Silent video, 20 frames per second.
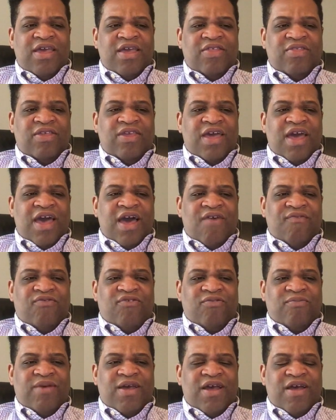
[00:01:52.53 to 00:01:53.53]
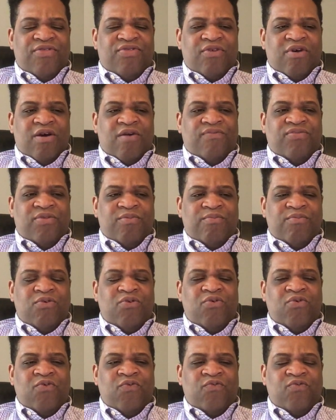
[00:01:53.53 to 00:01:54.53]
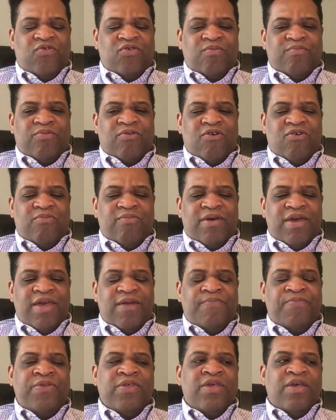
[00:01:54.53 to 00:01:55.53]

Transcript: in the aftermath of the move to Burbank,